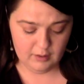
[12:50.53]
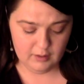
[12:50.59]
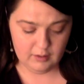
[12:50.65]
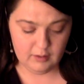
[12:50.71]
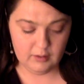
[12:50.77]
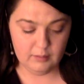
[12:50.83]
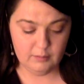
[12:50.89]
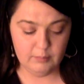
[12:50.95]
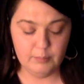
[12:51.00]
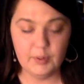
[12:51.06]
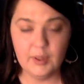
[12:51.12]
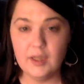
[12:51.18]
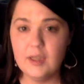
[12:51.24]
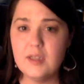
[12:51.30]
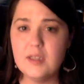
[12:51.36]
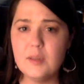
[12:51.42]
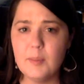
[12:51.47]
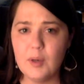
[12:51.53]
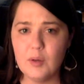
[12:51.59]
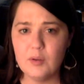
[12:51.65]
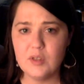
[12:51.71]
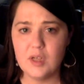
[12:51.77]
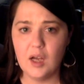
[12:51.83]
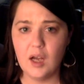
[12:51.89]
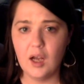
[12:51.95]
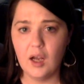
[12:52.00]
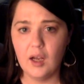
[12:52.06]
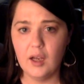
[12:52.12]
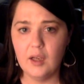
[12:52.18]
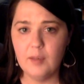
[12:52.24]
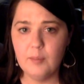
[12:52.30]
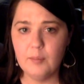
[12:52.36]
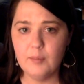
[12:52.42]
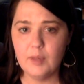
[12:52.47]
But it is about
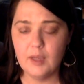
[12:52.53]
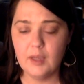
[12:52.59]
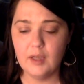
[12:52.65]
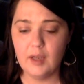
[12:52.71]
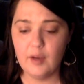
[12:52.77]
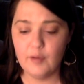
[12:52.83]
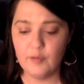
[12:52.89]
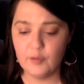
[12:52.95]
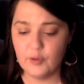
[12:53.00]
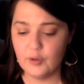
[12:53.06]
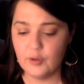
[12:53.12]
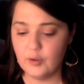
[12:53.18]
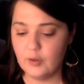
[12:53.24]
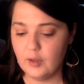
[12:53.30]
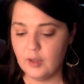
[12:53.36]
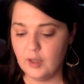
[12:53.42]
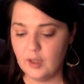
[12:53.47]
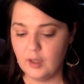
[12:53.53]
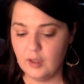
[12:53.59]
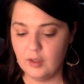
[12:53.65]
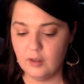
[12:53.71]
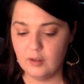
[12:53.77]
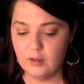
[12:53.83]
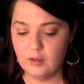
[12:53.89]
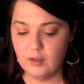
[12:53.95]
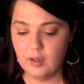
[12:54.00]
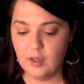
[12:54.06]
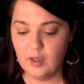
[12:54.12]
time and effort and